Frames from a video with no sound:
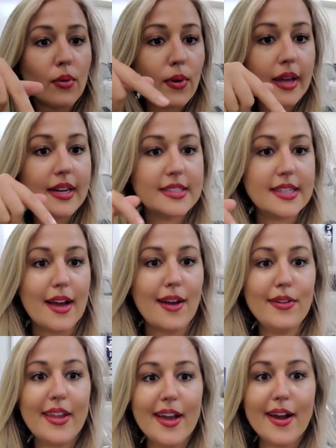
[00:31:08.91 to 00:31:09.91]
write it
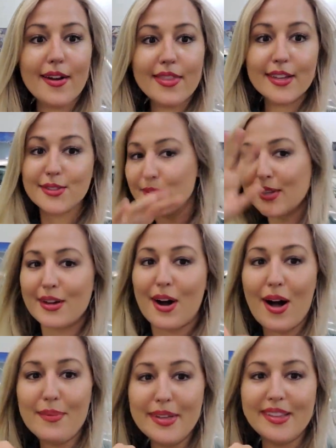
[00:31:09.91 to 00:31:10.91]
down there. That's what the
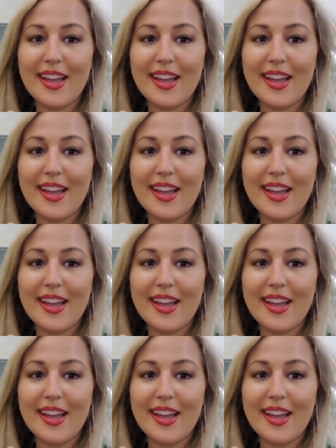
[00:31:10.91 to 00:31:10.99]
comment